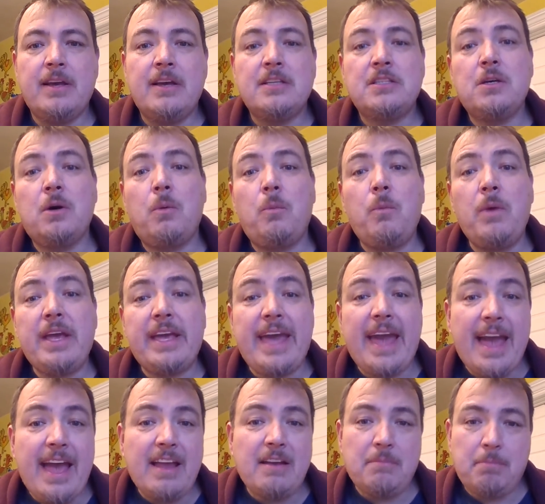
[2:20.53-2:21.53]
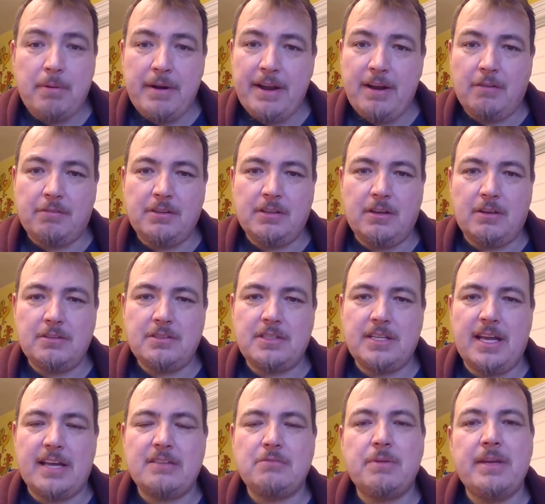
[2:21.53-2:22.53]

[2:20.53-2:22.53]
So we can pray over those things.